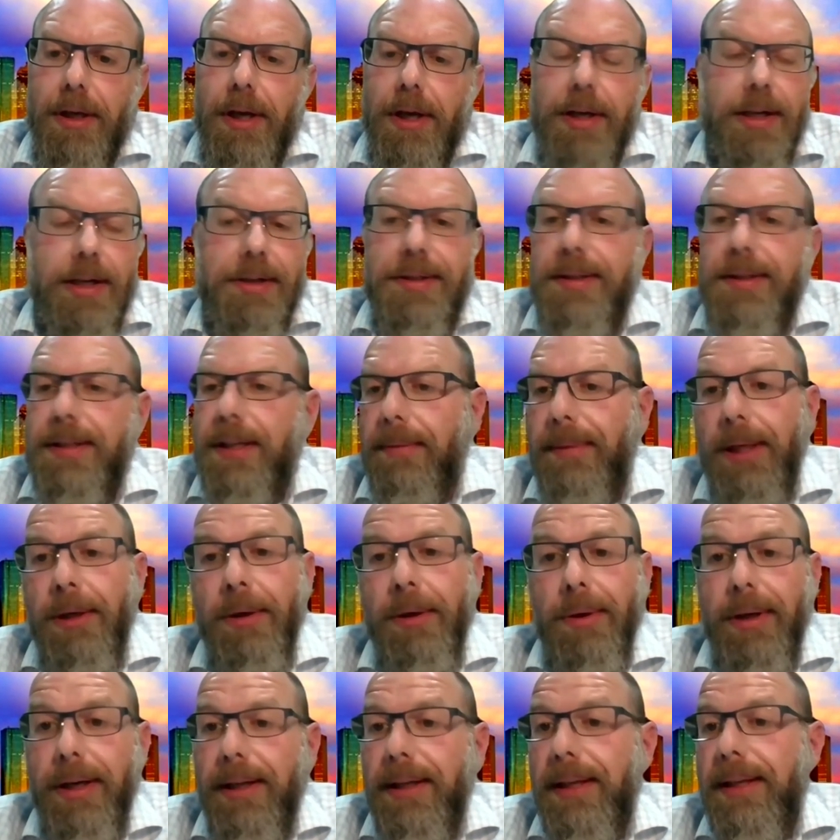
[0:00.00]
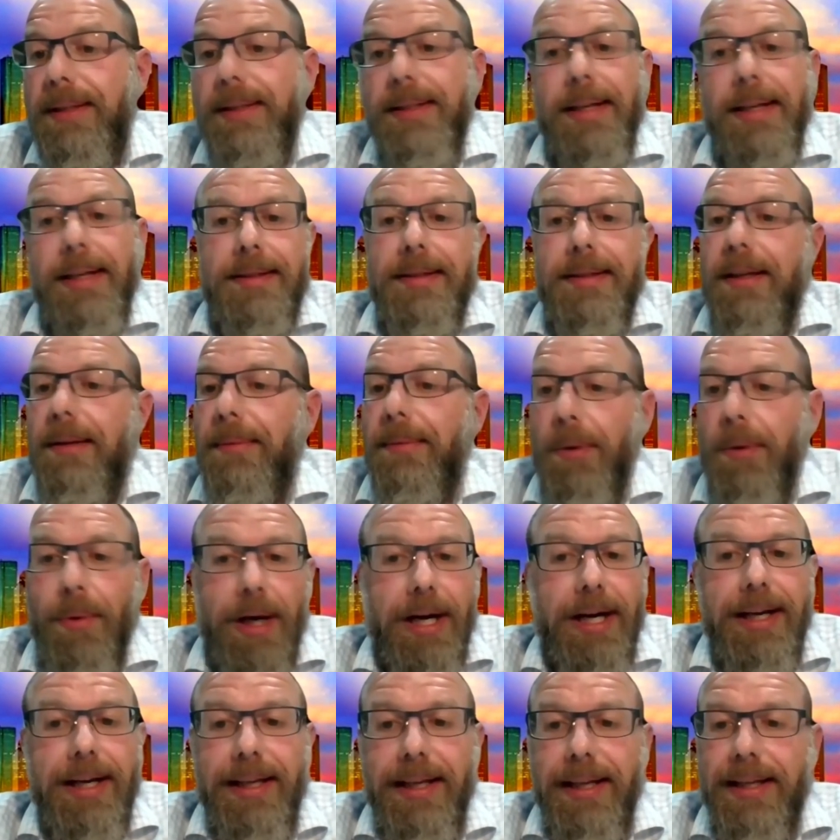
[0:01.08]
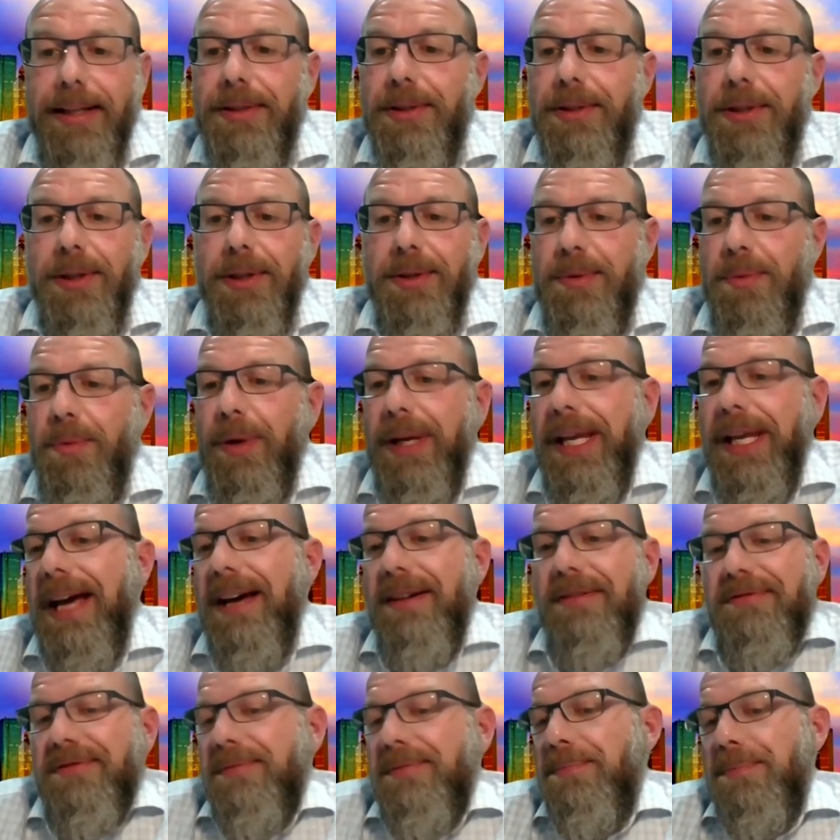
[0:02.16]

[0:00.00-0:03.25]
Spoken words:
Doesn't tell me who it is, doesn't tell me what it is, just we have